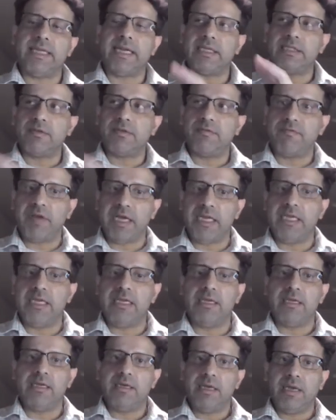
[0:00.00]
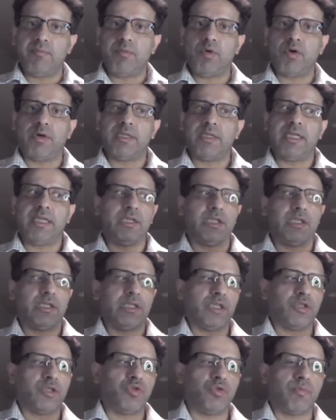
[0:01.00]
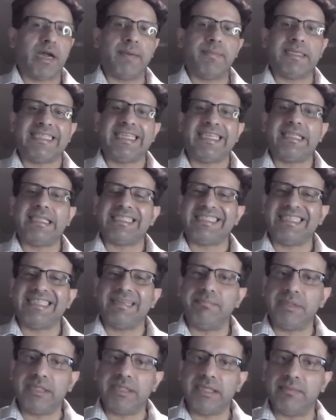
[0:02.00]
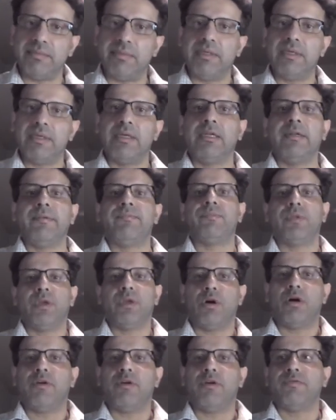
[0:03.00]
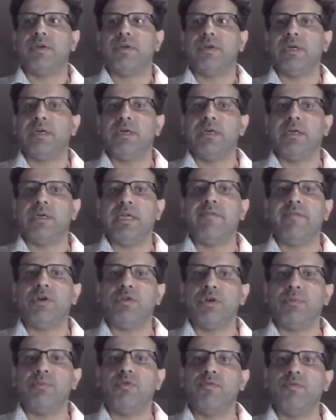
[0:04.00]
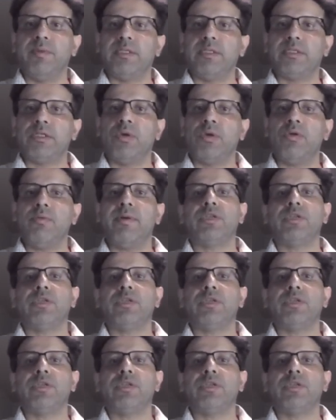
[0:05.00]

That is a very important thing, that you might be seeing the symptom of inventory movement slow, but